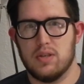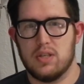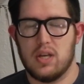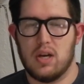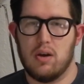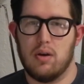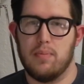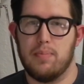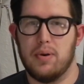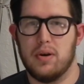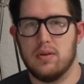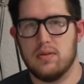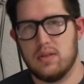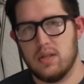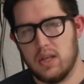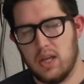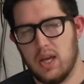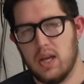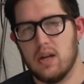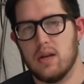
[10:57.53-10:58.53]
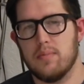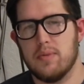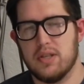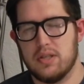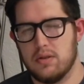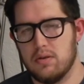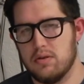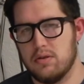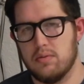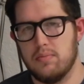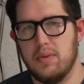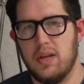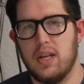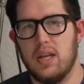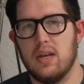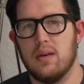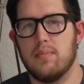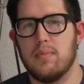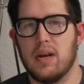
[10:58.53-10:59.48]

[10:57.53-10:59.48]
which I'll post again on my social media,